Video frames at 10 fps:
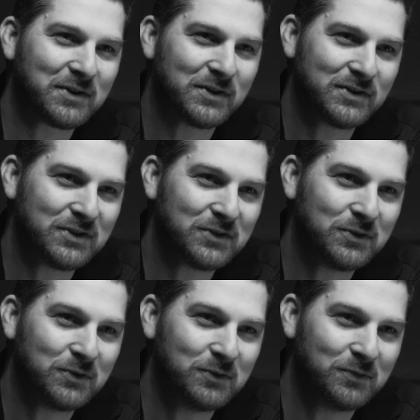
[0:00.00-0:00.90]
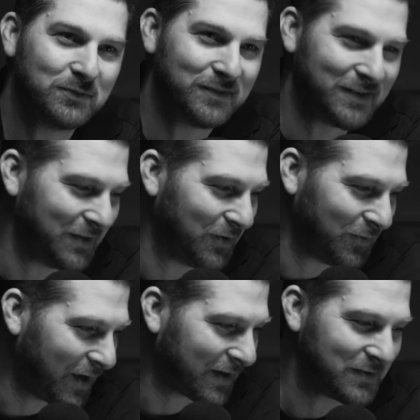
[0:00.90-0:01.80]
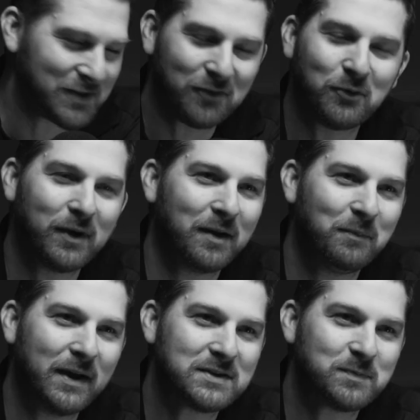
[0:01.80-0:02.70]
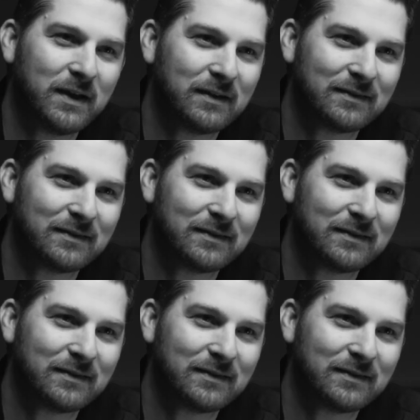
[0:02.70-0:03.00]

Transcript: or do you, lock yourself away in a basement